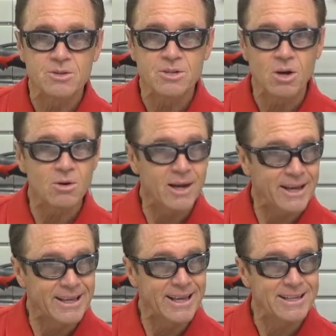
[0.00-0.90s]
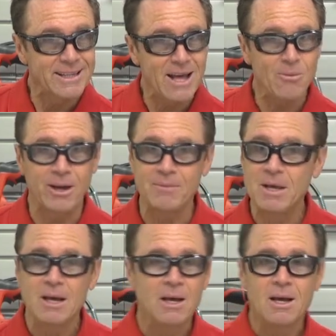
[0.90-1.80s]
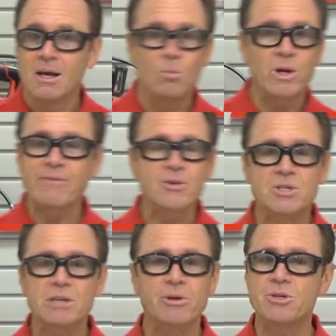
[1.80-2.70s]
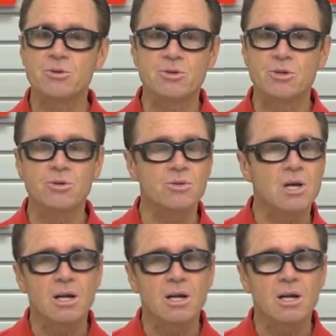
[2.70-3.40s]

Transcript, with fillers: So I can get in that way. Whatever series you choose,